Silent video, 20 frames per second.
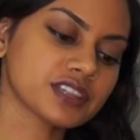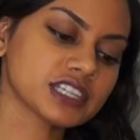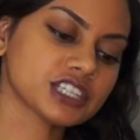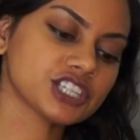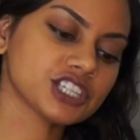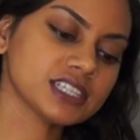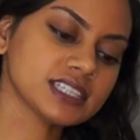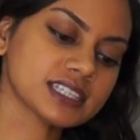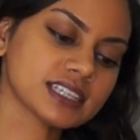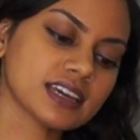the
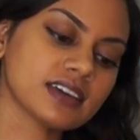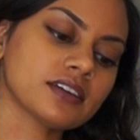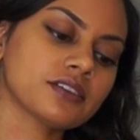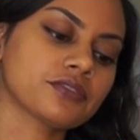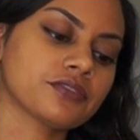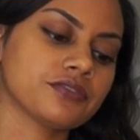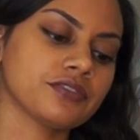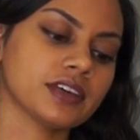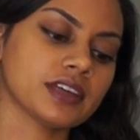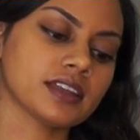cheesecake
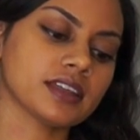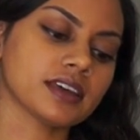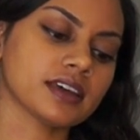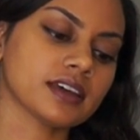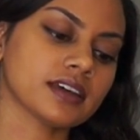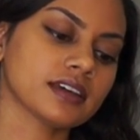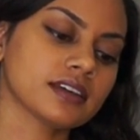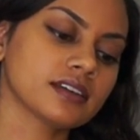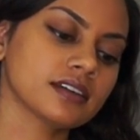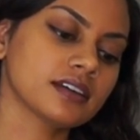
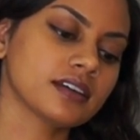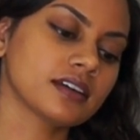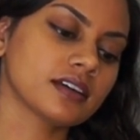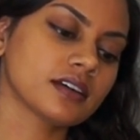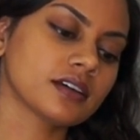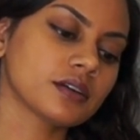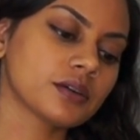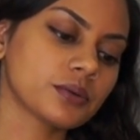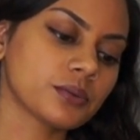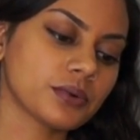filling,
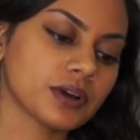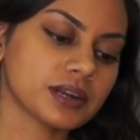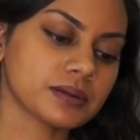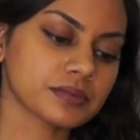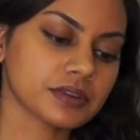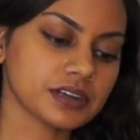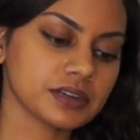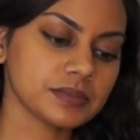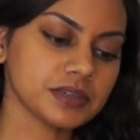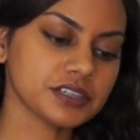what I'm
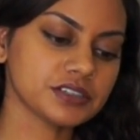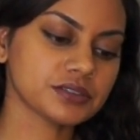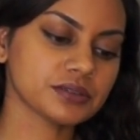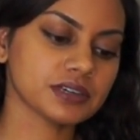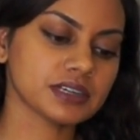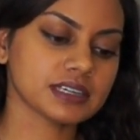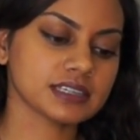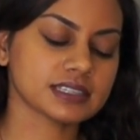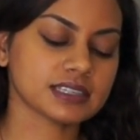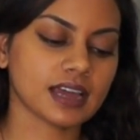going to be
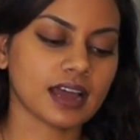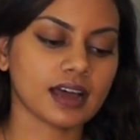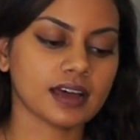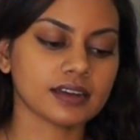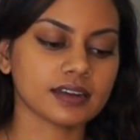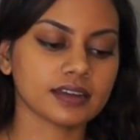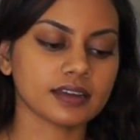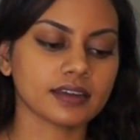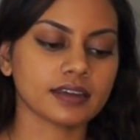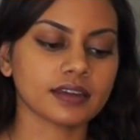doing is
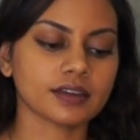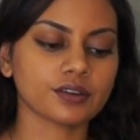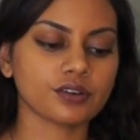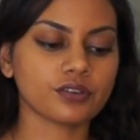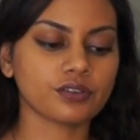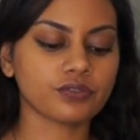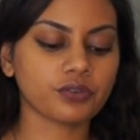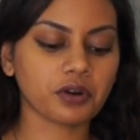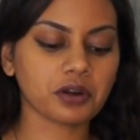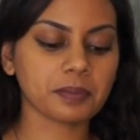adding
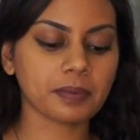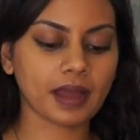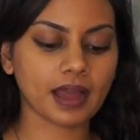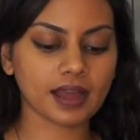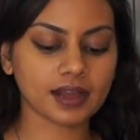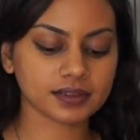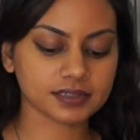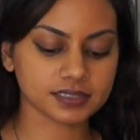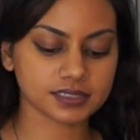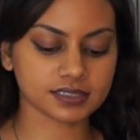4
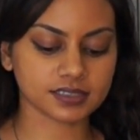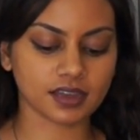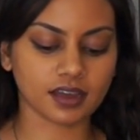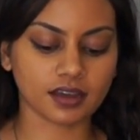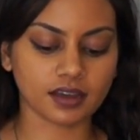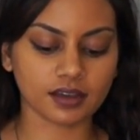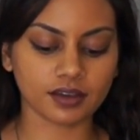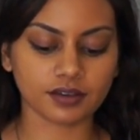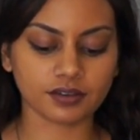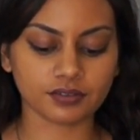packs
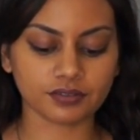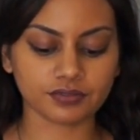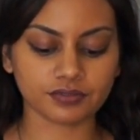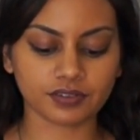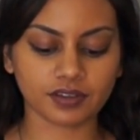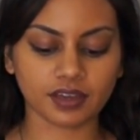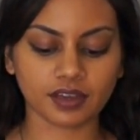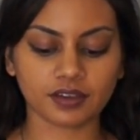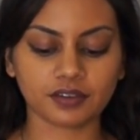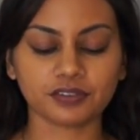of
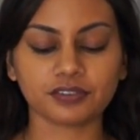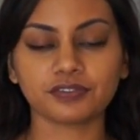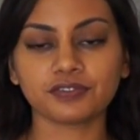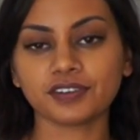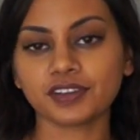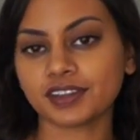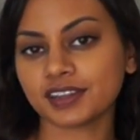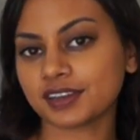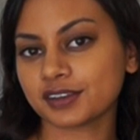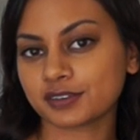
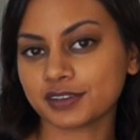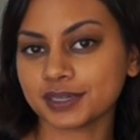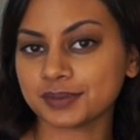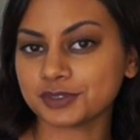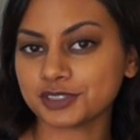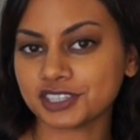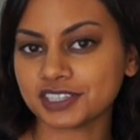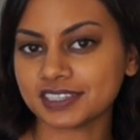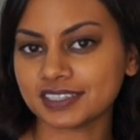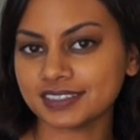Philly cream
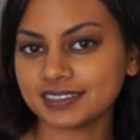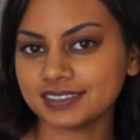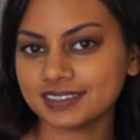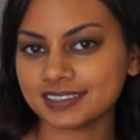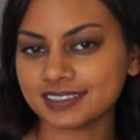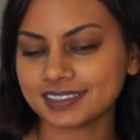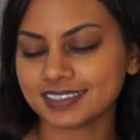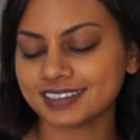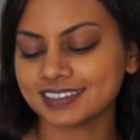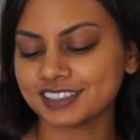
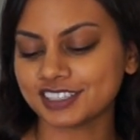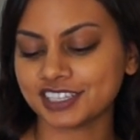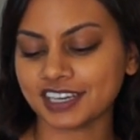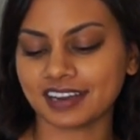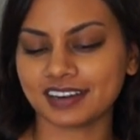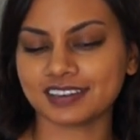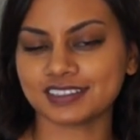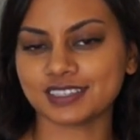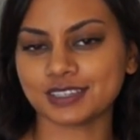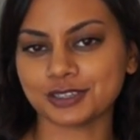cheese.
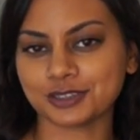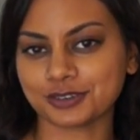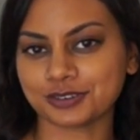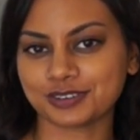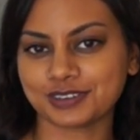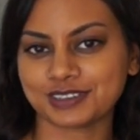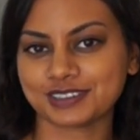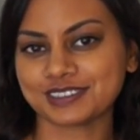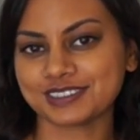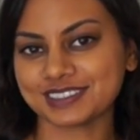Shout out to No
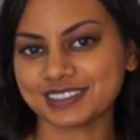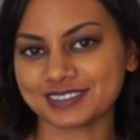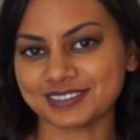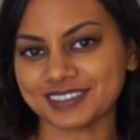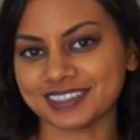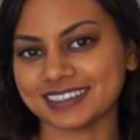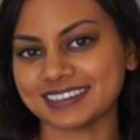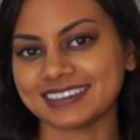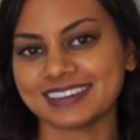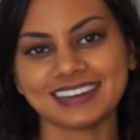Frills
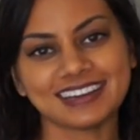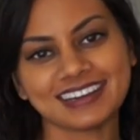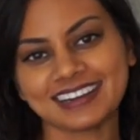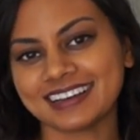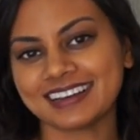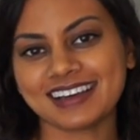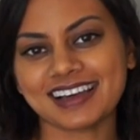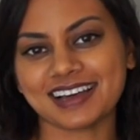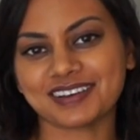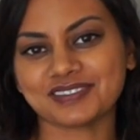for
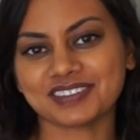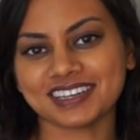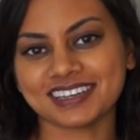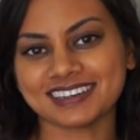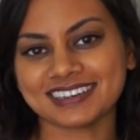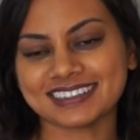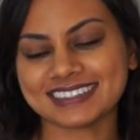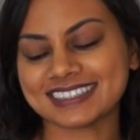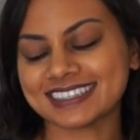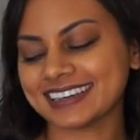having it
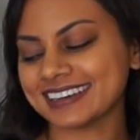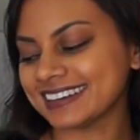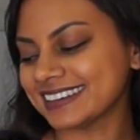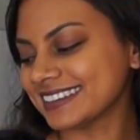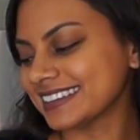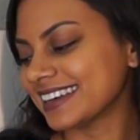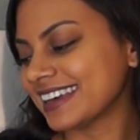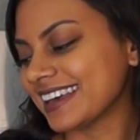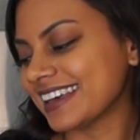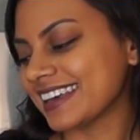on sale.
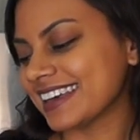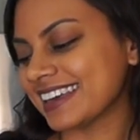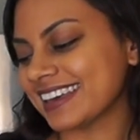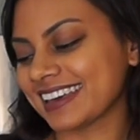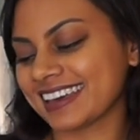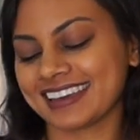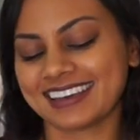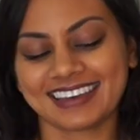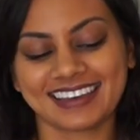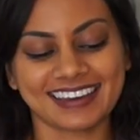
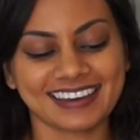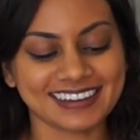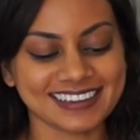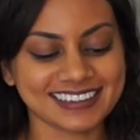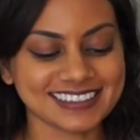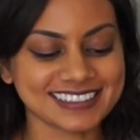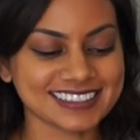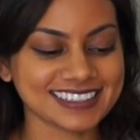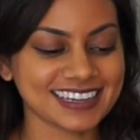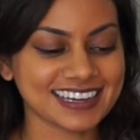
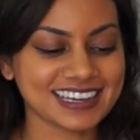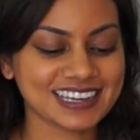And